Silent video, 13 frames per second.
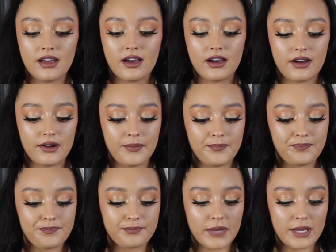
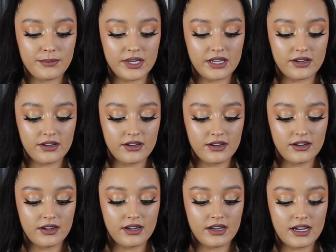my mirror,
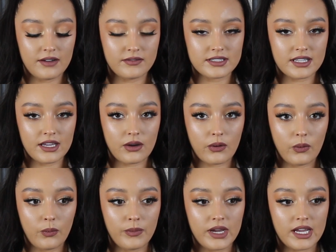I was like,
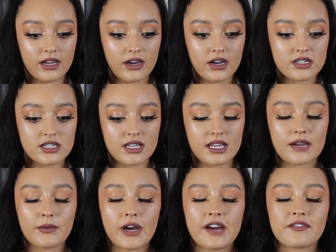oh my gosh,
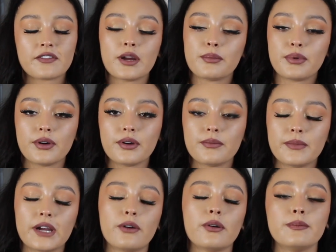like after I put
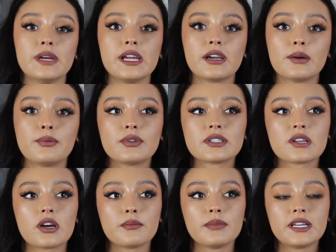my whole makeup was
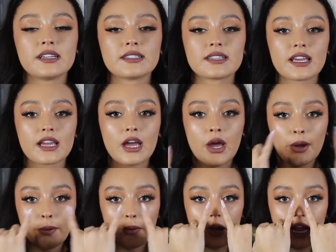on, because like
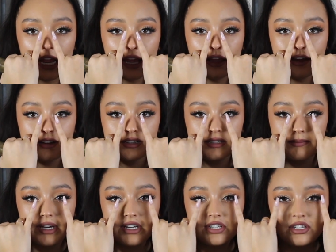right here
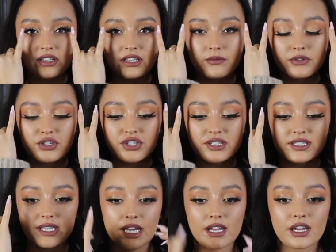especially was
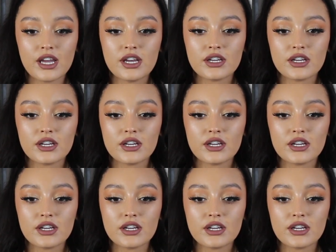just like